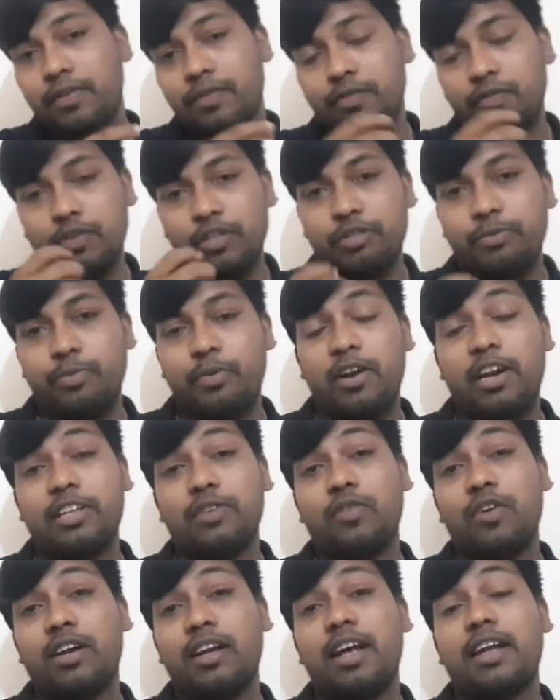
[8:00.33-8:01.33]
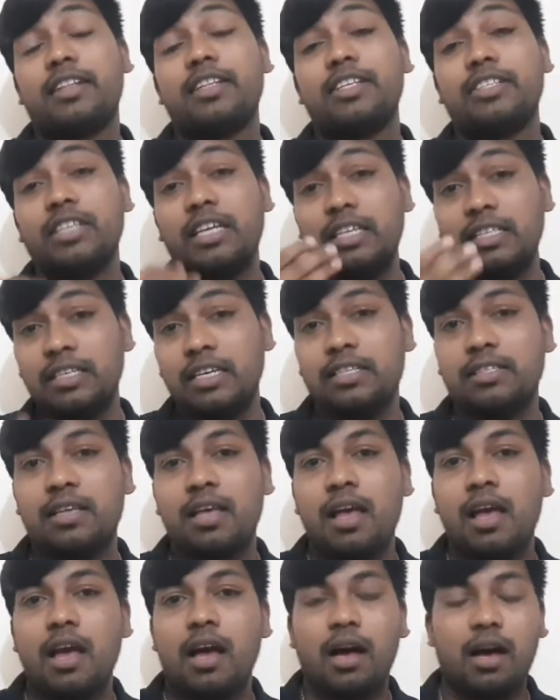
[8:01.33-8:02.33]
food spoilage, what are the
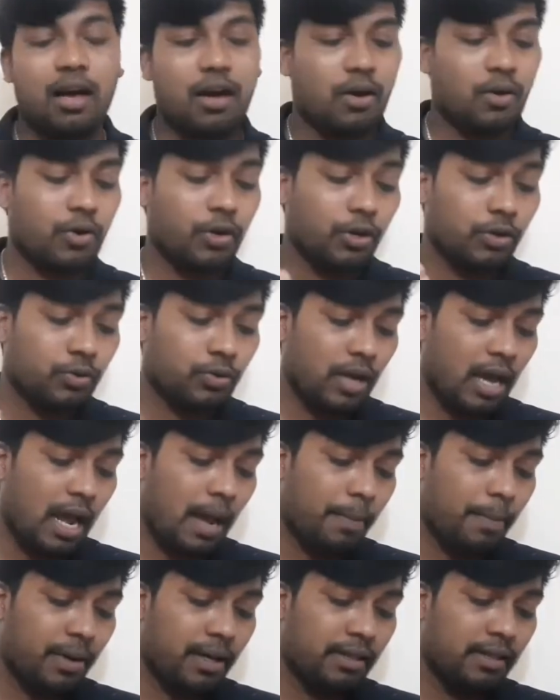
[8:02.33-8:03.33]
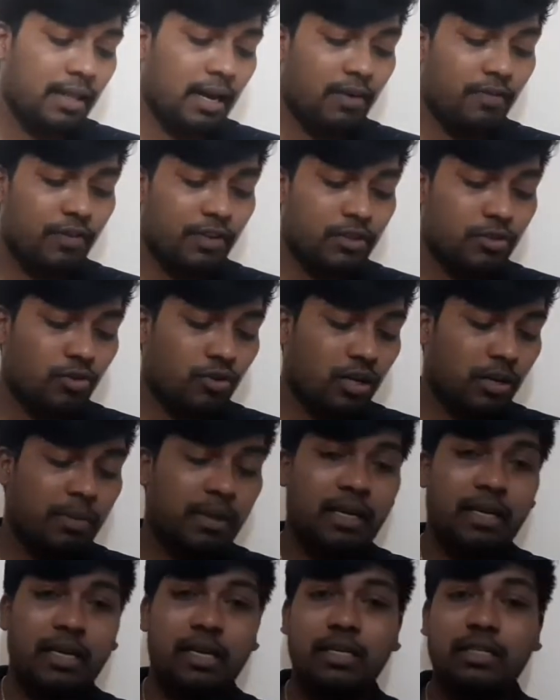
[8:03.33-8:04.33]
changes going to happen, that
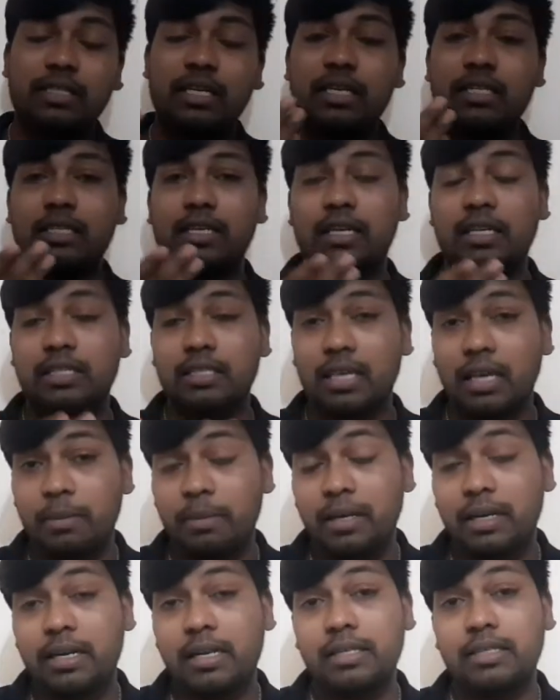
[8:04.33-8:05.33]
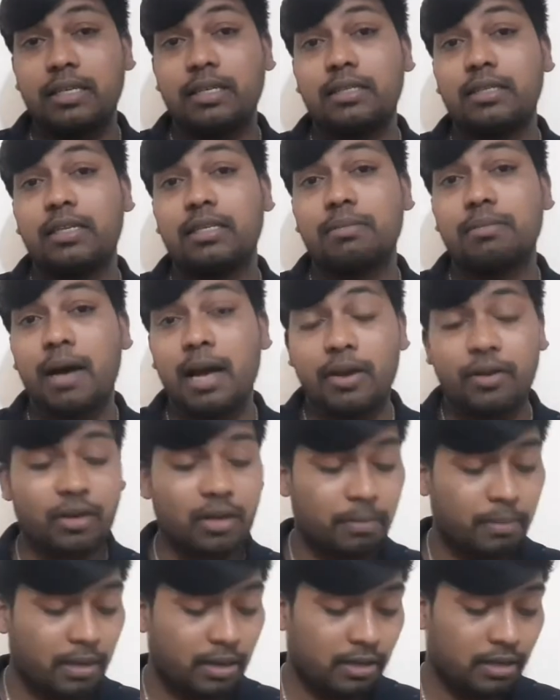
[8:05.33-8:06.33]
physiochemical changes, chemical changes,
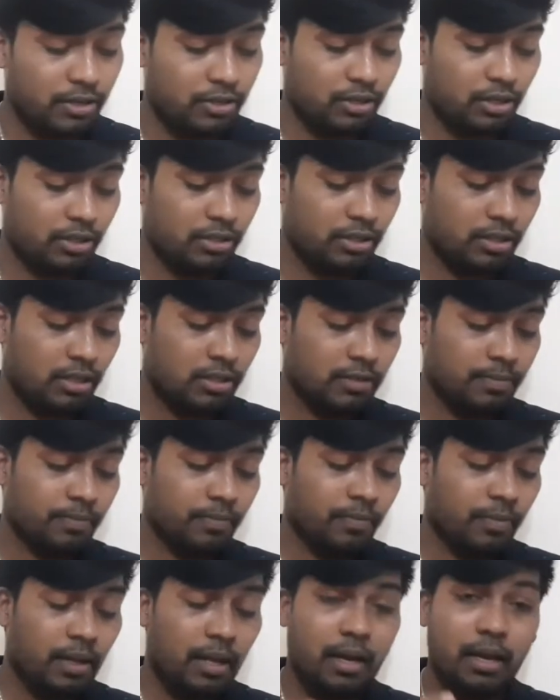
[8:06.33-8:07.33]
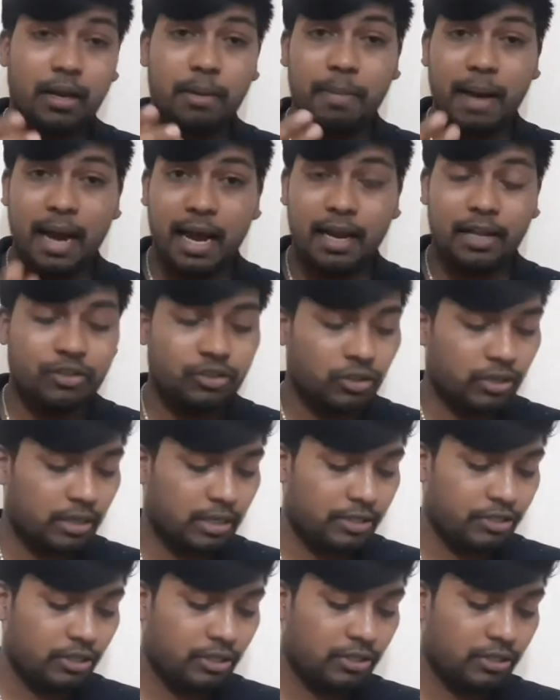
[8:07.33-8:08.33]
biochemical changes,
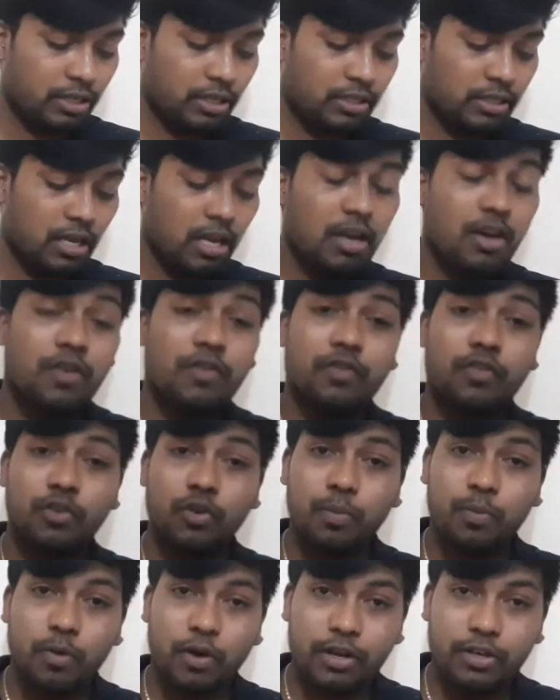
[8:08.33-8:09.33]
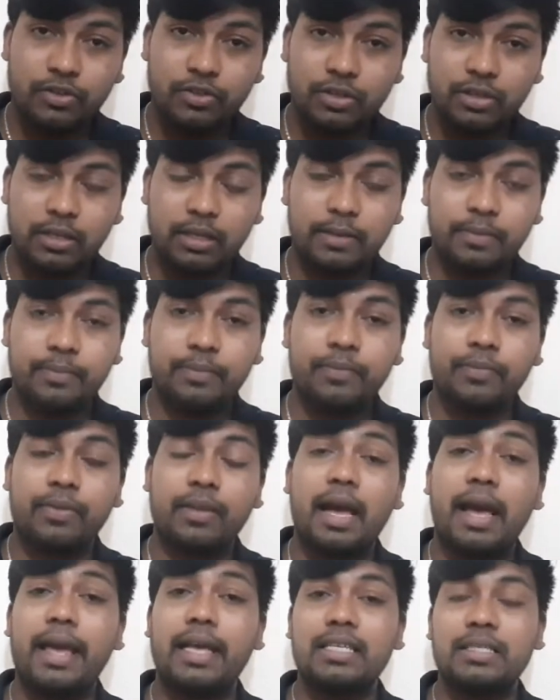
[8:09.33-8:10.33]
biological changes, food poisoning.
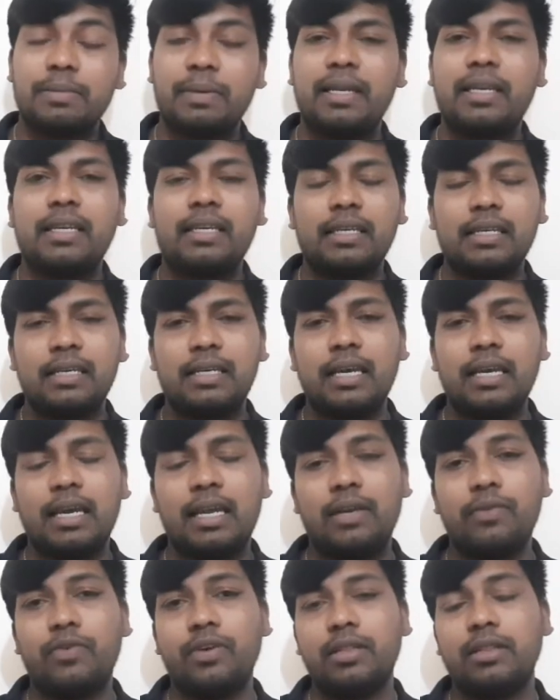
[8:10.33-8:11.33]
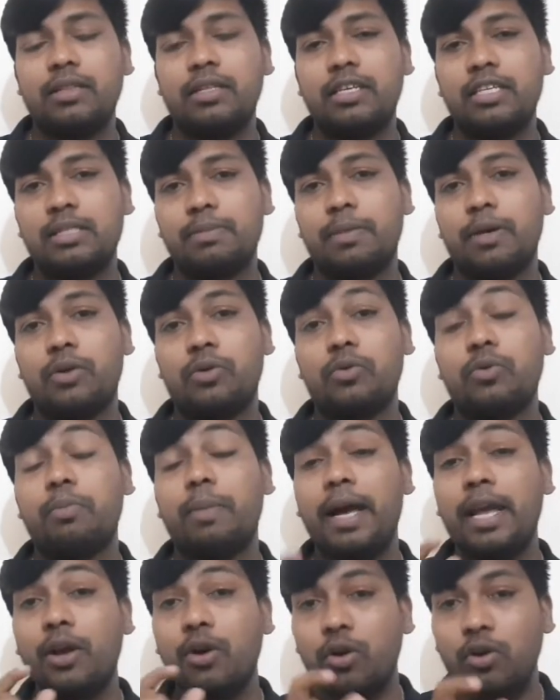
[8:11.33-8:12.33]
I explained in detail with respect to
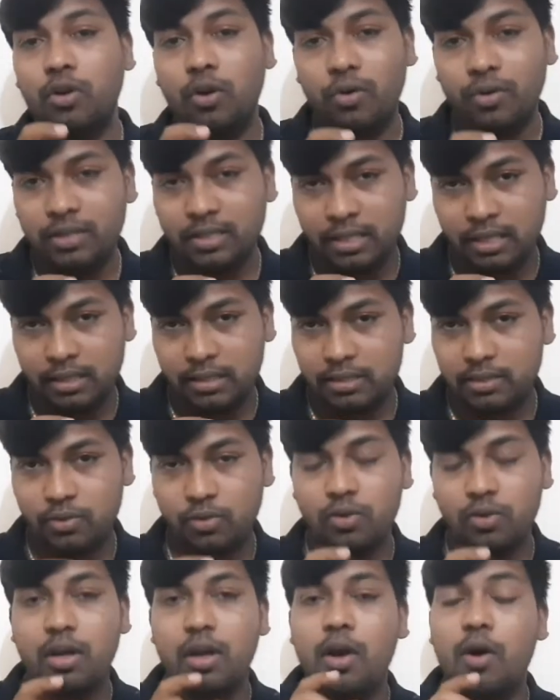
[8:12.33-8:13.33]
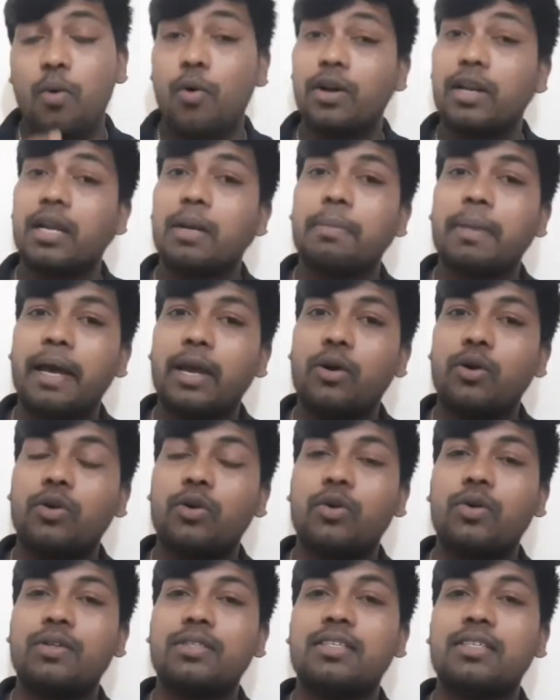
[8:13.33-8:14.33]
mycotoxins. What are
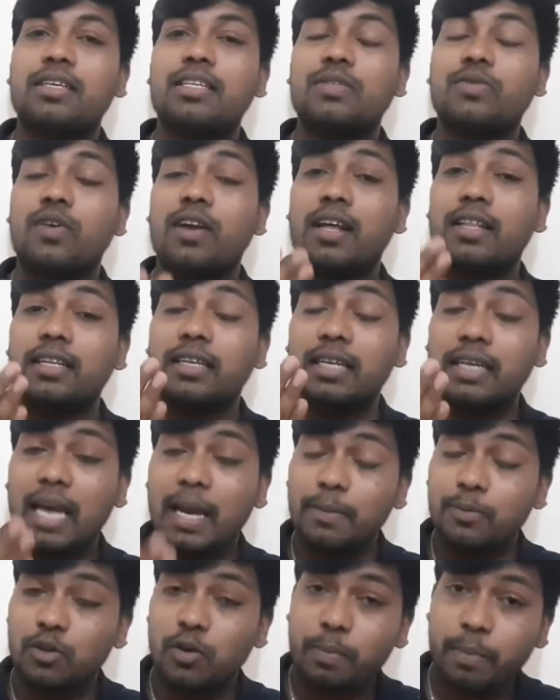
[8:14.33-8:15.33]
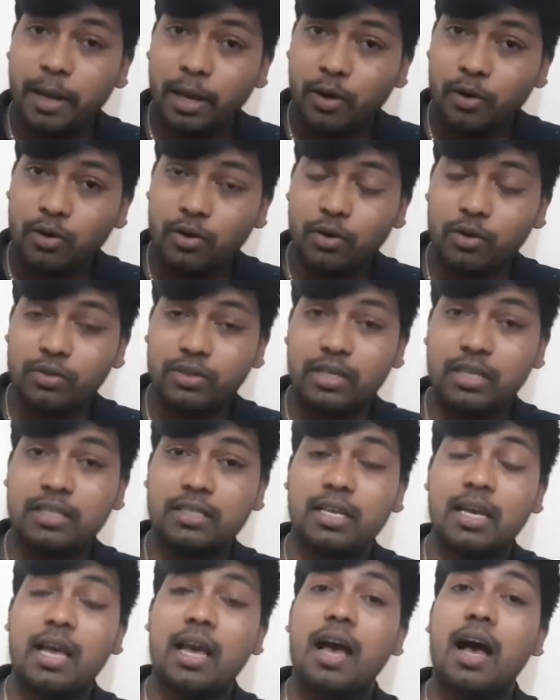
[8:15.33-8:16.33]
mycotoxins? What are the types of
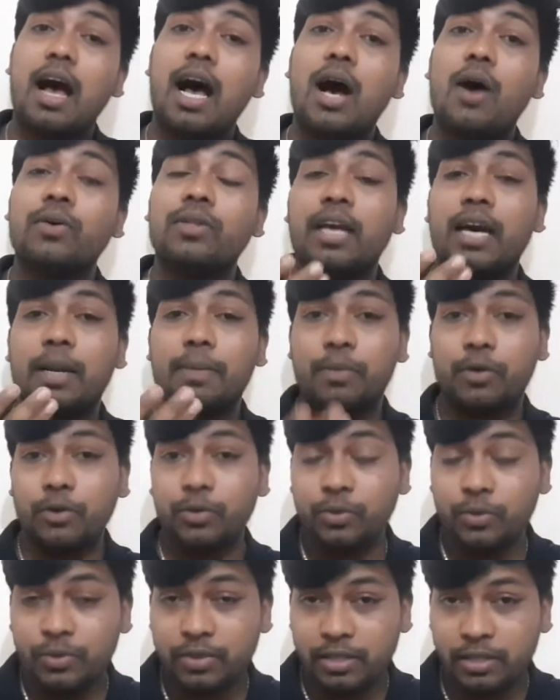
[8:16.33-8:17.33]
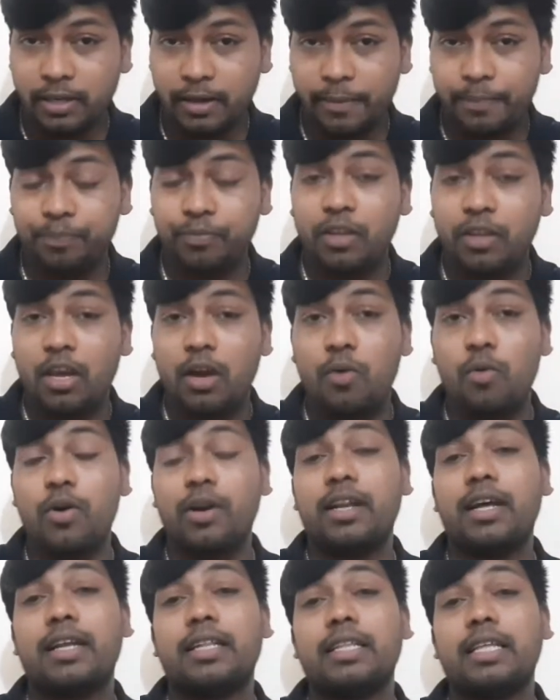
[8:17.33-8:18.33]
mycotoxins? How they are produced?
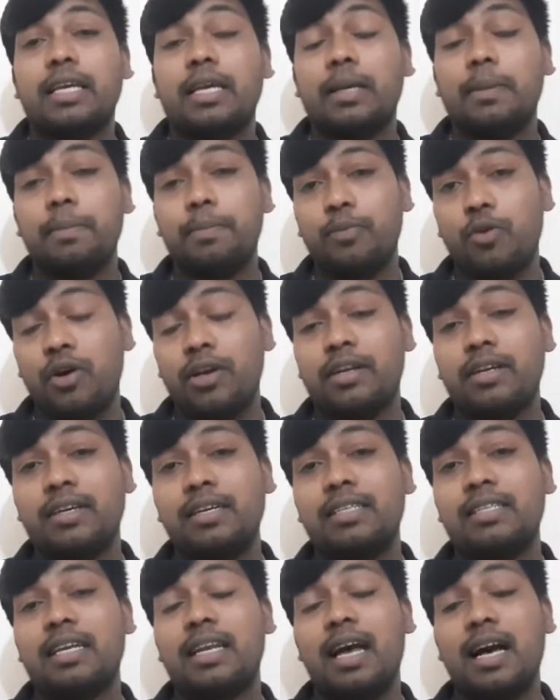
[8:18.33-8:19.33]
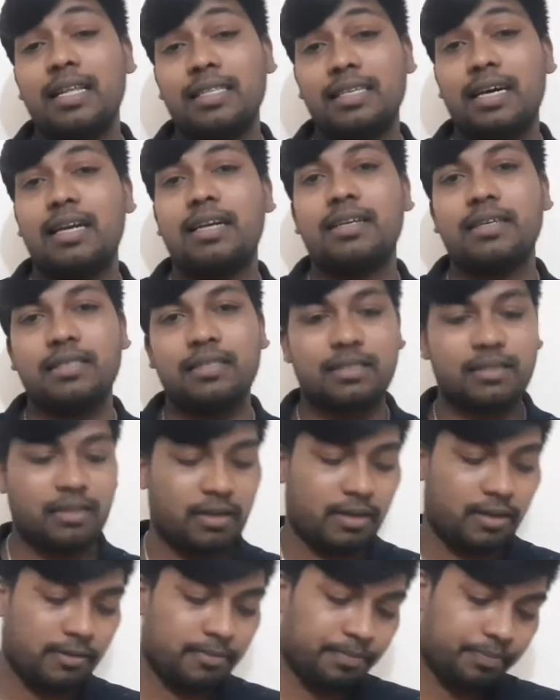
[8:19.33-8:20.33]
What are the importance and hazardous
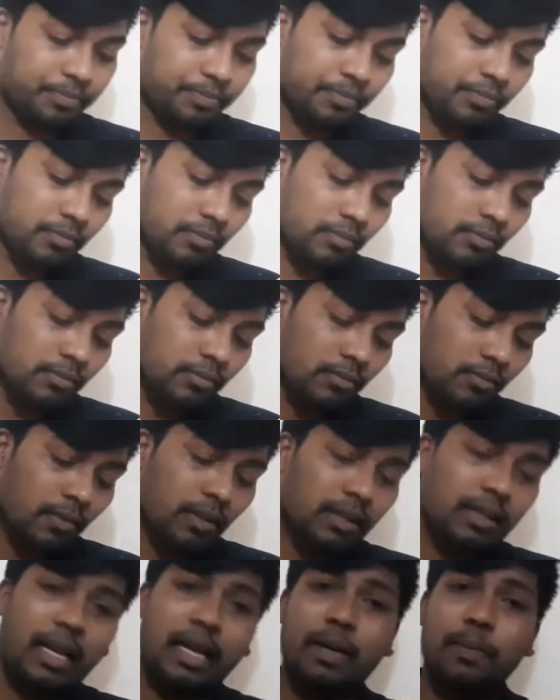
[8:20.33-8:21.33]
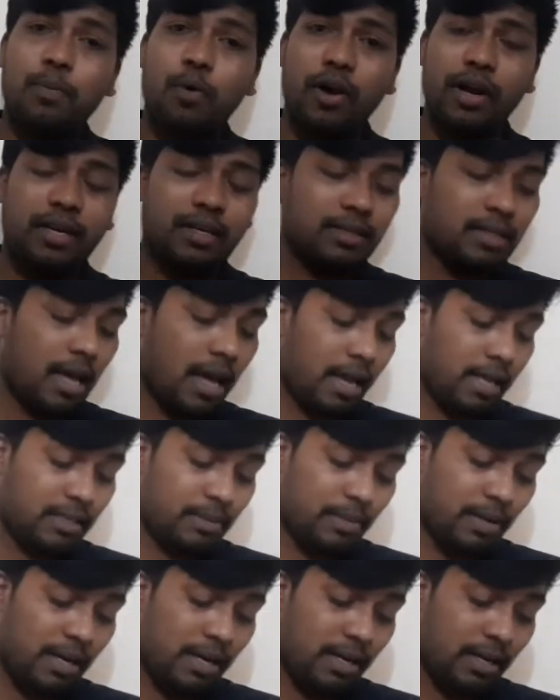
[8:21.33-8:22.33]
that points I
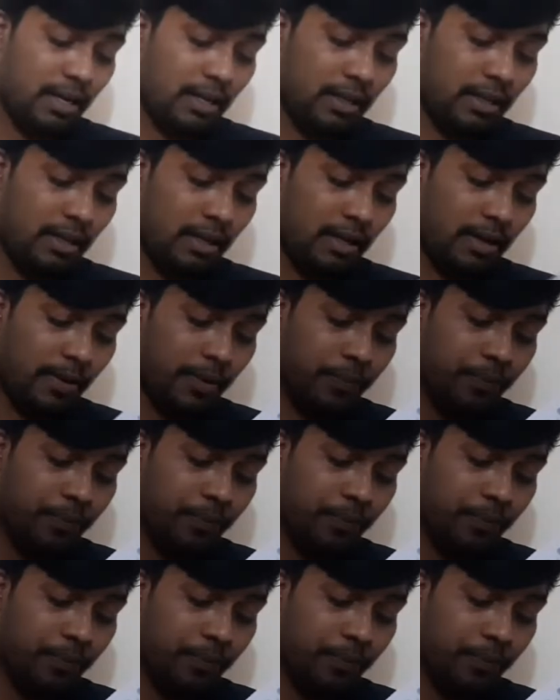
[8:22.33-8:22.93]
explained in here.